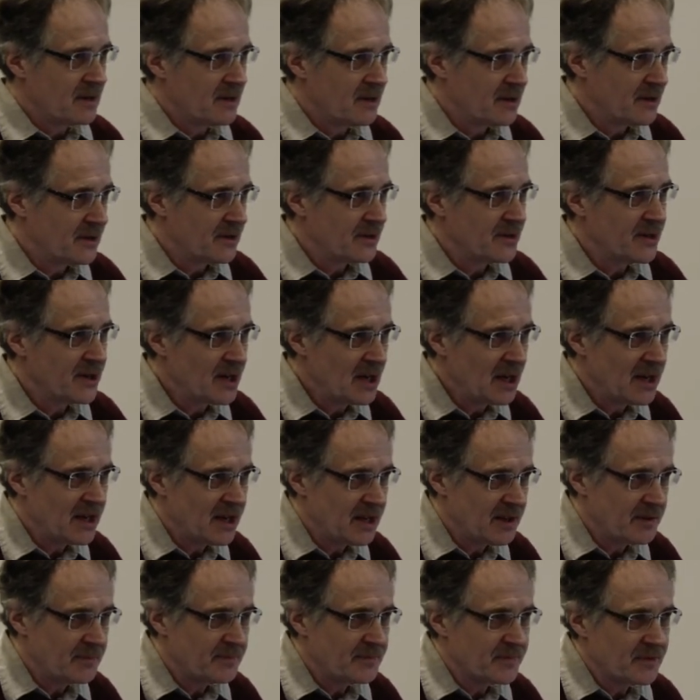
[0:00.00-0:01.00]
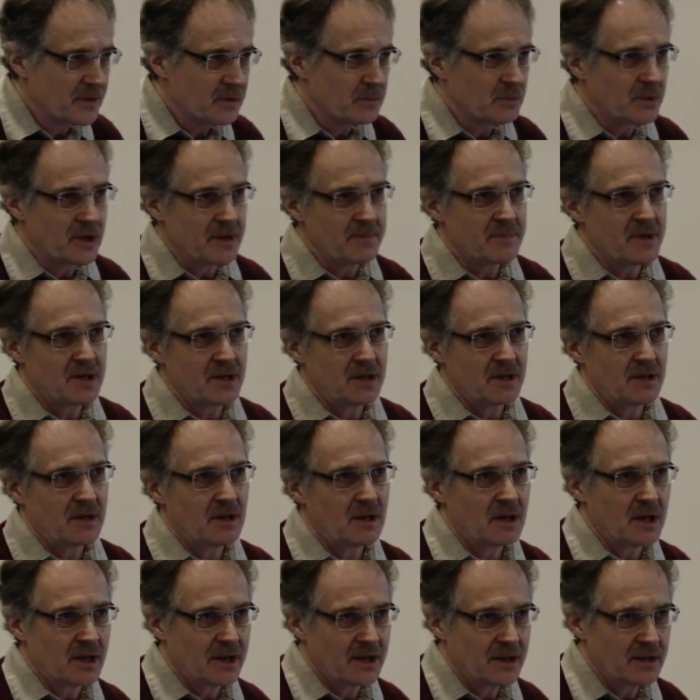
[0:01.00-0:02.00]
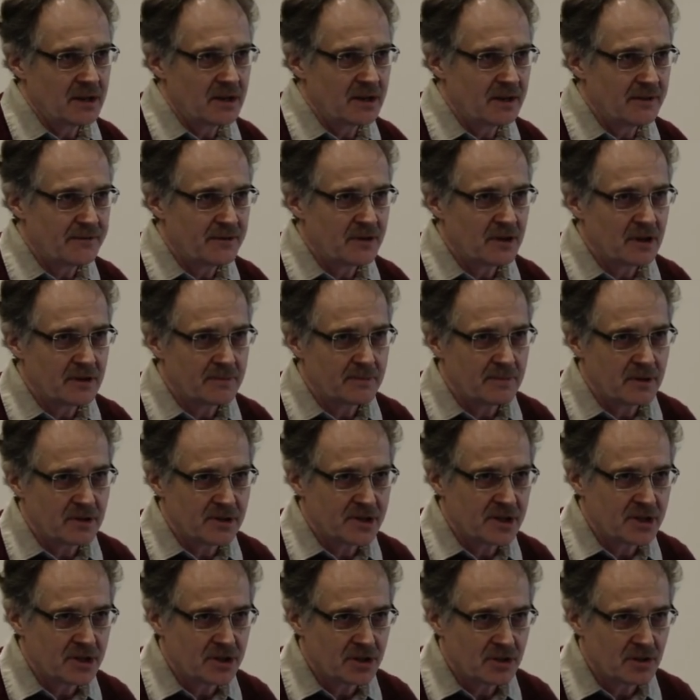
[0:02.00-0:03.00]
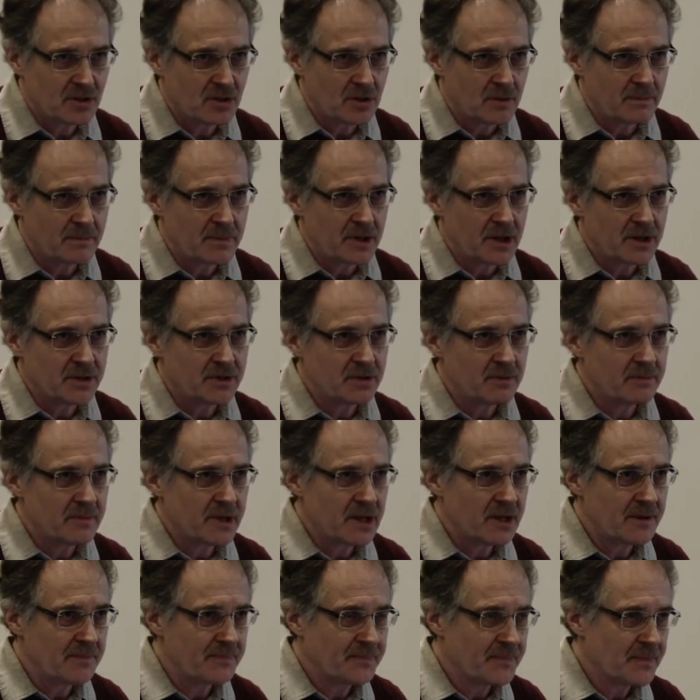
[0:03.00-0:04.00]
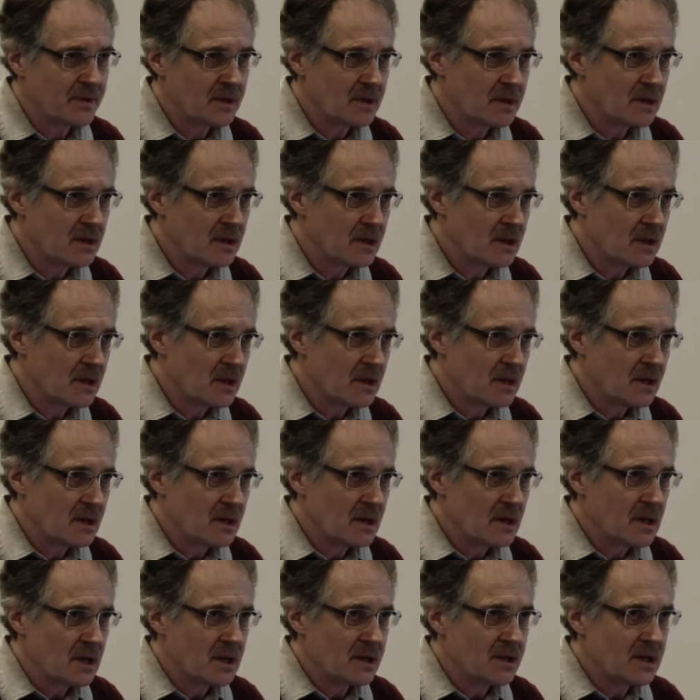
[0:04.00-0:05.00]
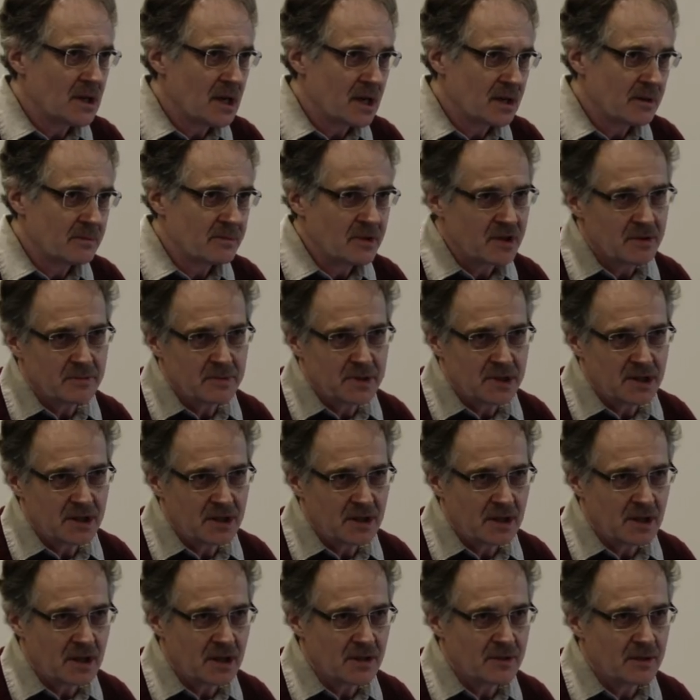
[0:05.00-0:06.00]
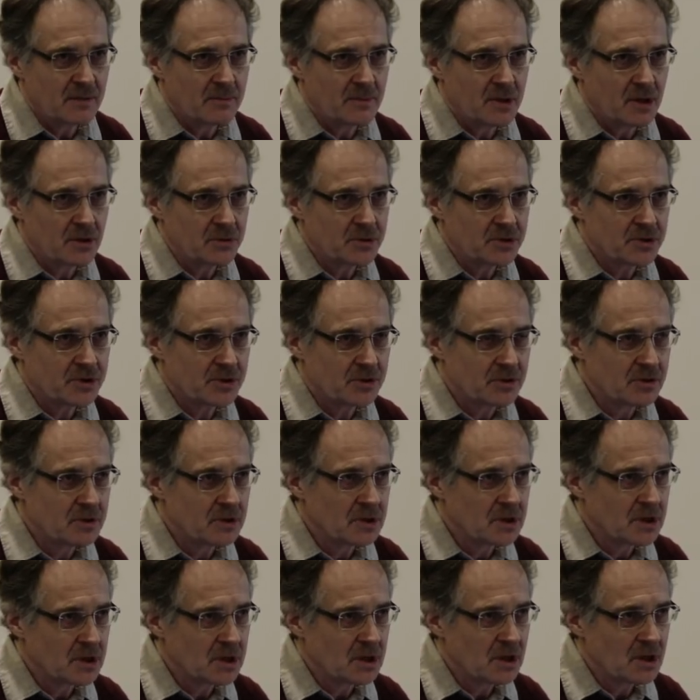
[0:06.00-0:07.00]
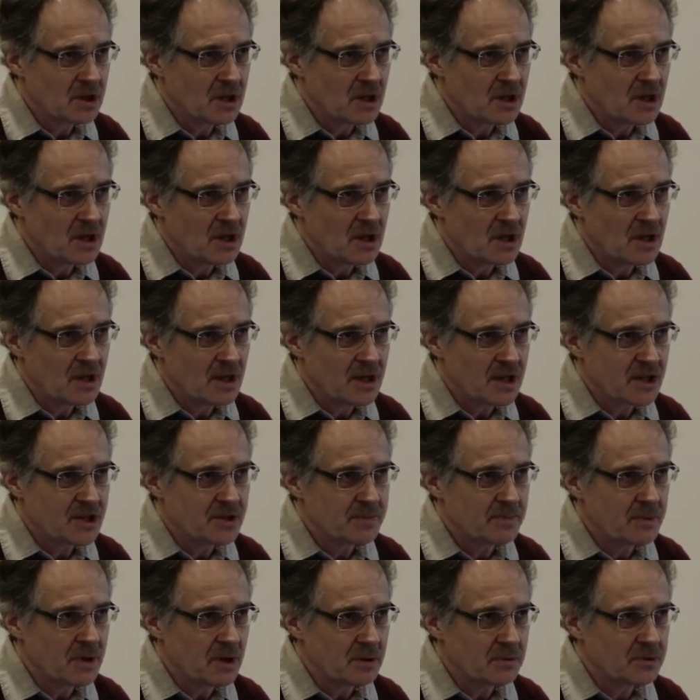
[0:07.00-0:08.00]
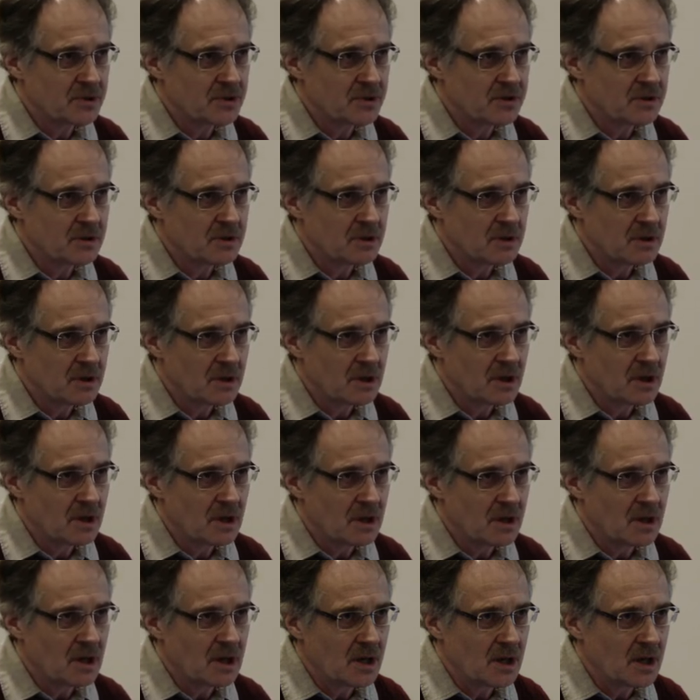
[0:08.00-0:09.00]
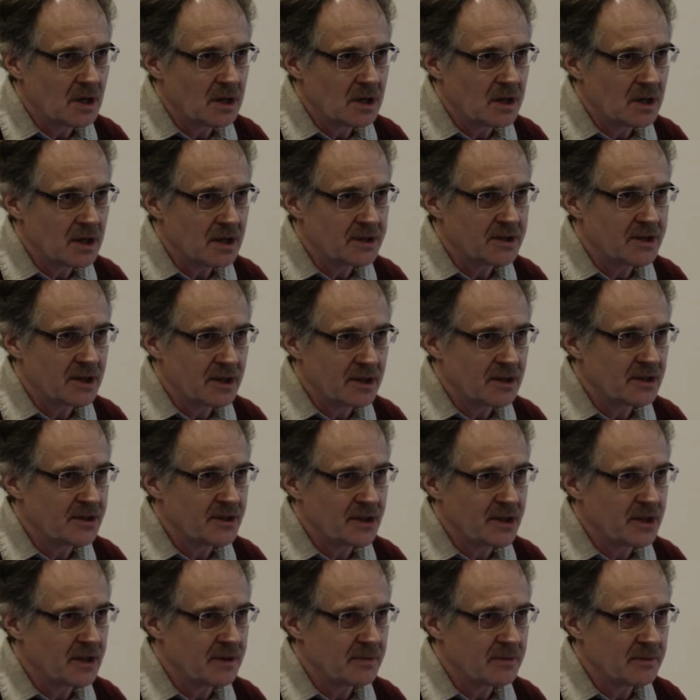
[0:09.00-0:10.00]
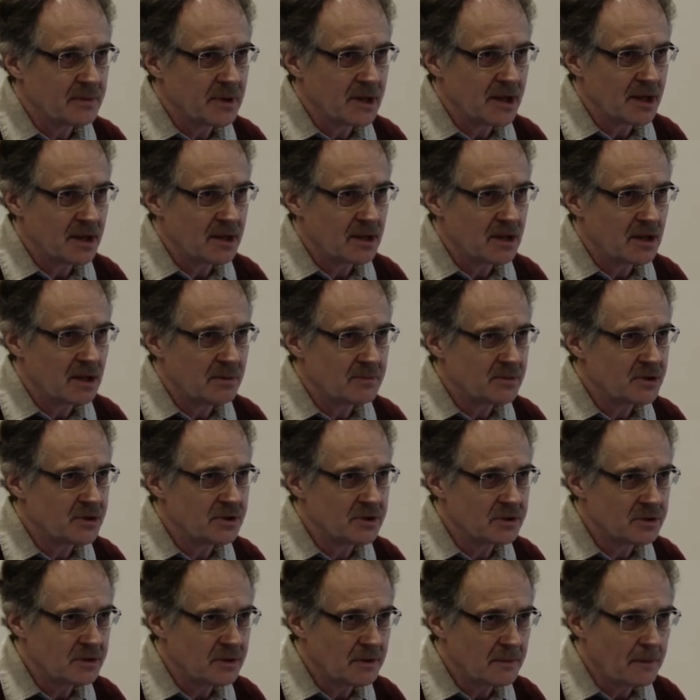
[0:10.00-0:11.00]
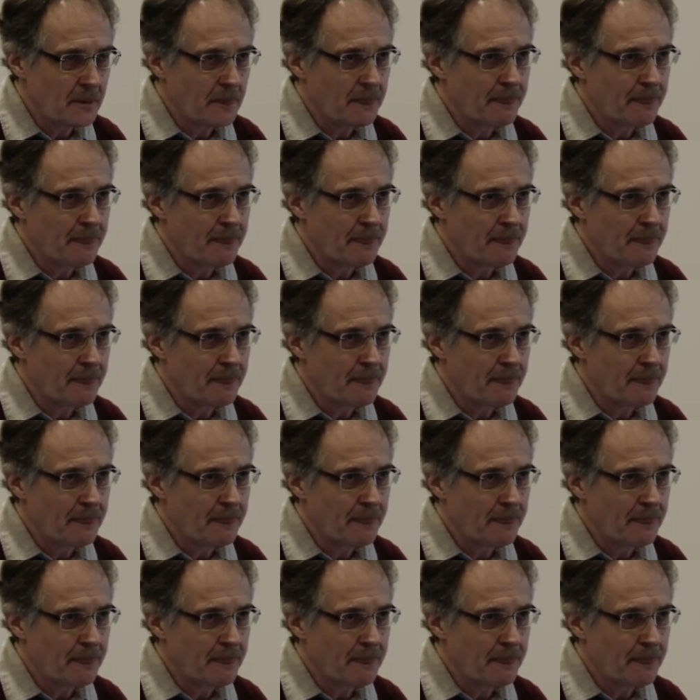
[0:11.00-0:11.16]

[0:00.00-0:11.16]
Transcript: really women are in a different position compared to men. Young women are the most exposed category when it comes to